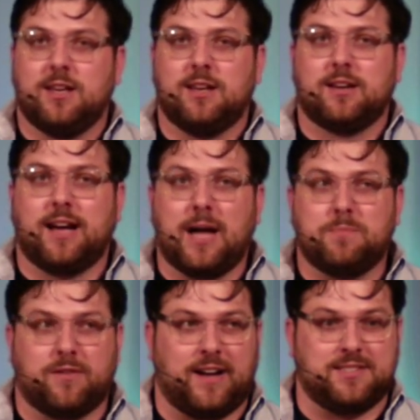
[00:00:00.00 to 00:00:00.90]
God
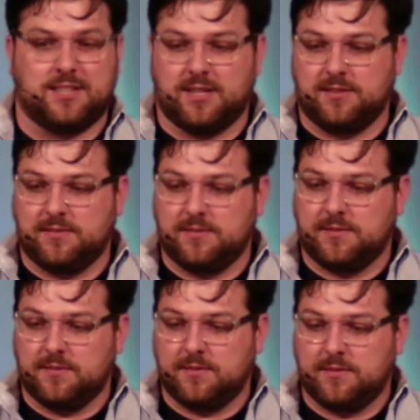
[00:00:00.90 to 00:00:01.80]
provides it.
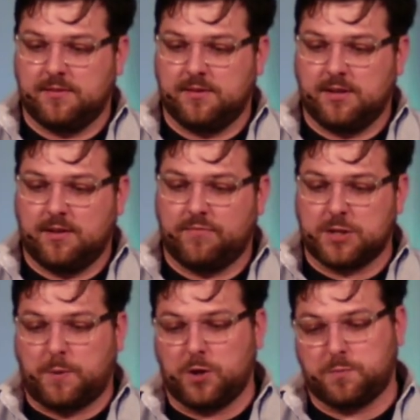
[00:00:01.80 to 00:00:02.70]
That's
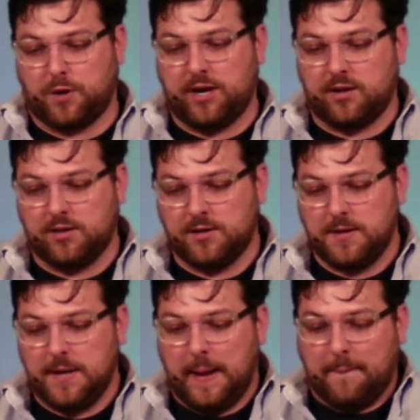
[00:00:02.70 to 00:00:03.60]
Paul's prayer.
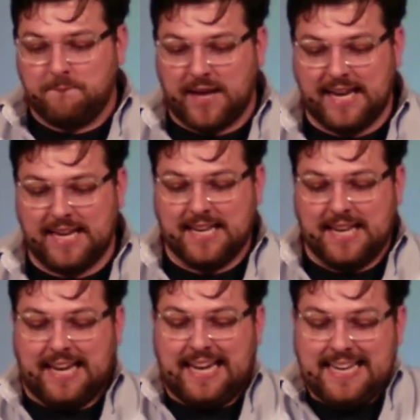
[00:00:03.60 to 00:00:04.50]
May
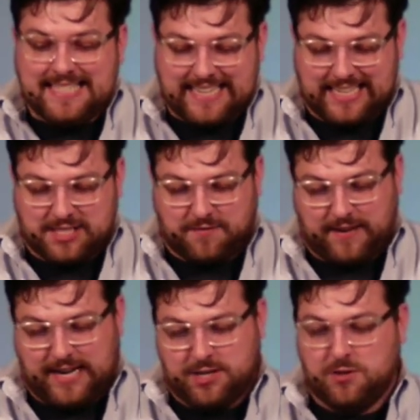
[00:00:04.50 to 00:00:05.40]
he
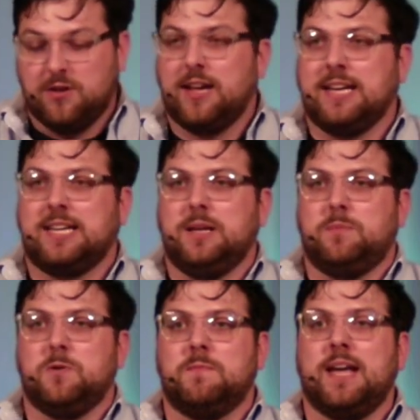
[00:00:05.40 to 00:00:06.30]
sanctify you and keep
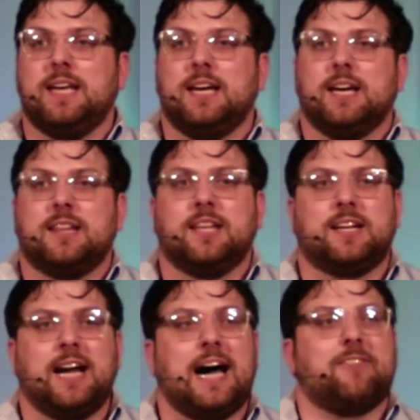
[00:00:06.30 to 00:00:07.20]
you. May the
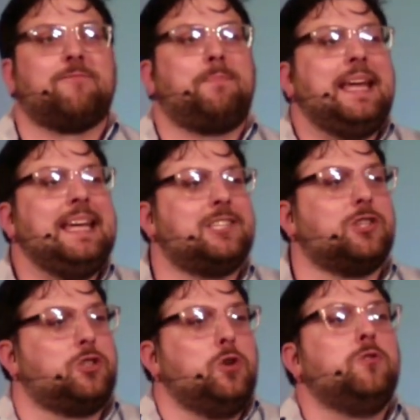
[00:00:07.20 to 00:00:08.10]
God of peace
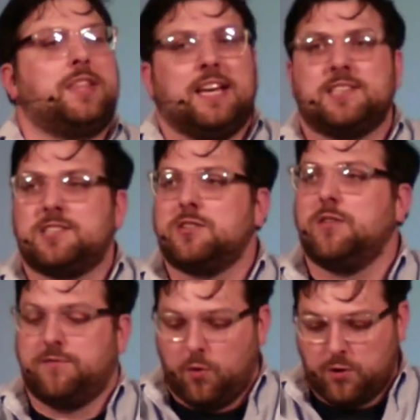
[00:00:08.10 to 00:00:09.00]
do this
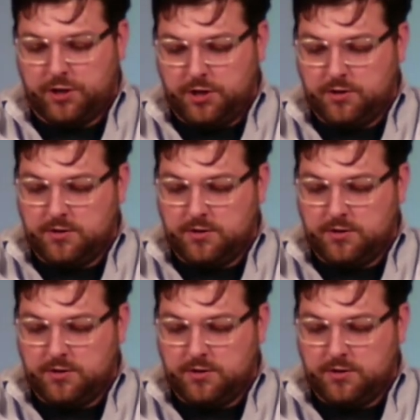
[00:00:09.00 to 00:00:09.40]
for you.